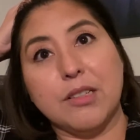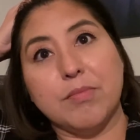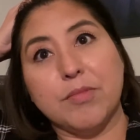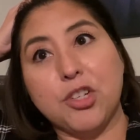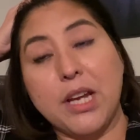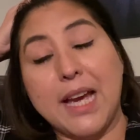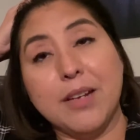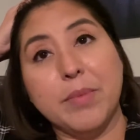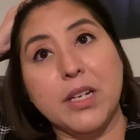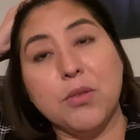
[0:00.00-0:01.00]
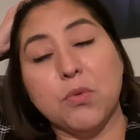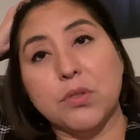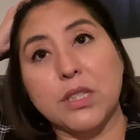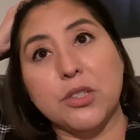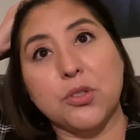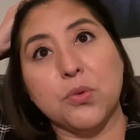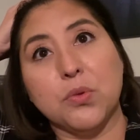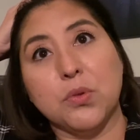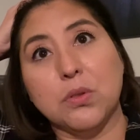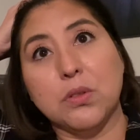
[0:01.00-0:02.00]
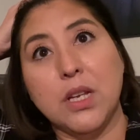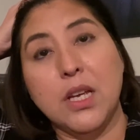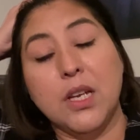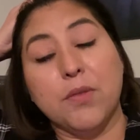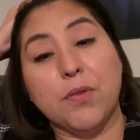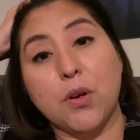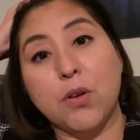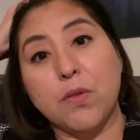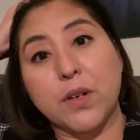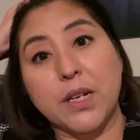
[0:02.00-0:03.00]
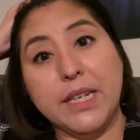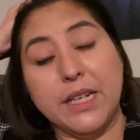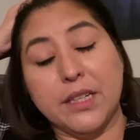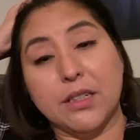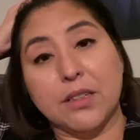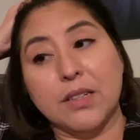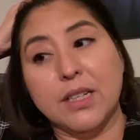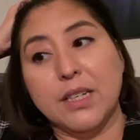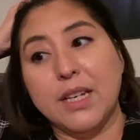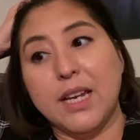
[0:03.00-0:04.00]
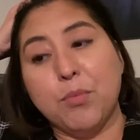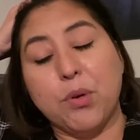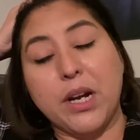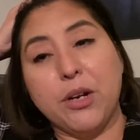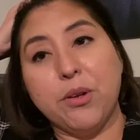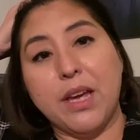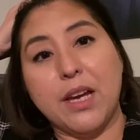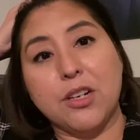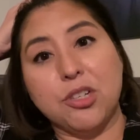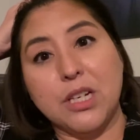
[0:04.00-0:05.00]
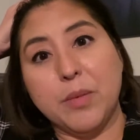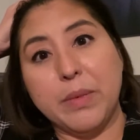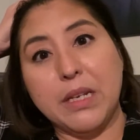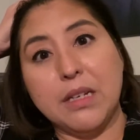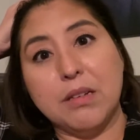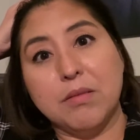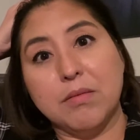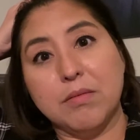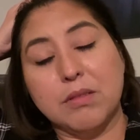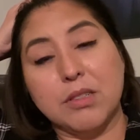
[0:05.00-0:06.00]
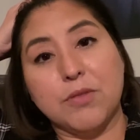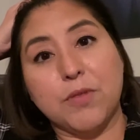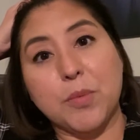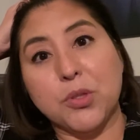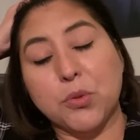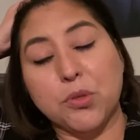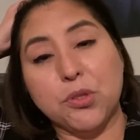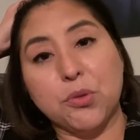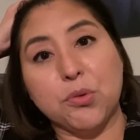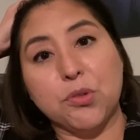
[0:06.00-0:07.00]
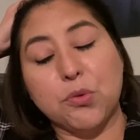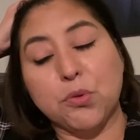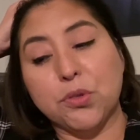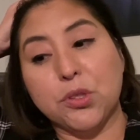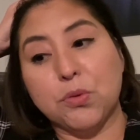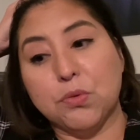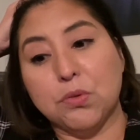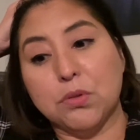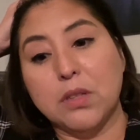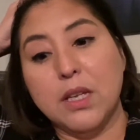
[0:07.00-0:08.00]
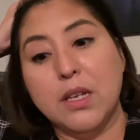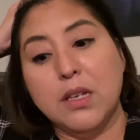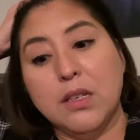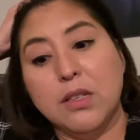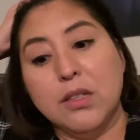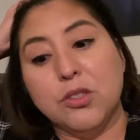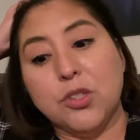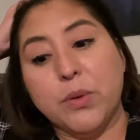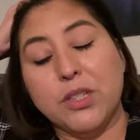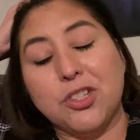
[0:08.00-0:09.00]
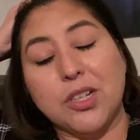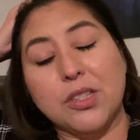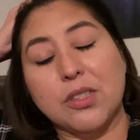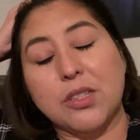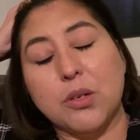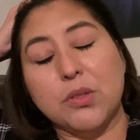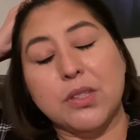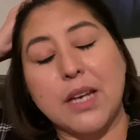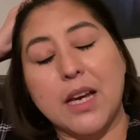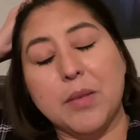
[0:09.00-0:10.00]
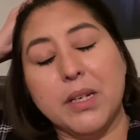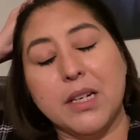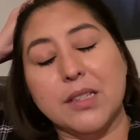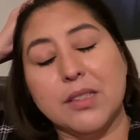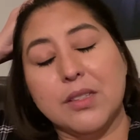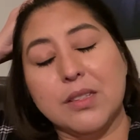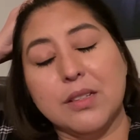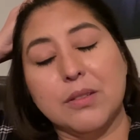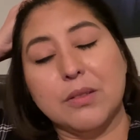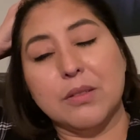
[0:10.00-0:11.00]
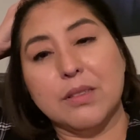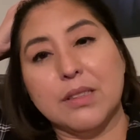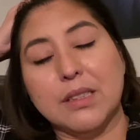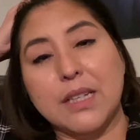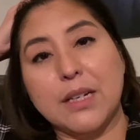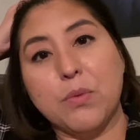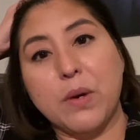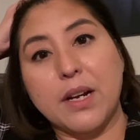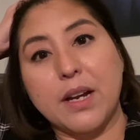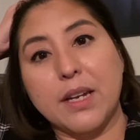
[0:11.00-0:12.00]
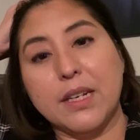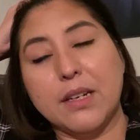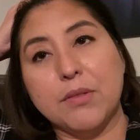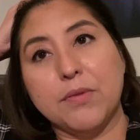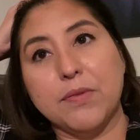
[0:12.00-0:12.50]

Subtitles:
she hadn't been enrolled in a school for over a year. And prior to that, she had been from school to school to school to school. So it's just so sad because, like, what kind of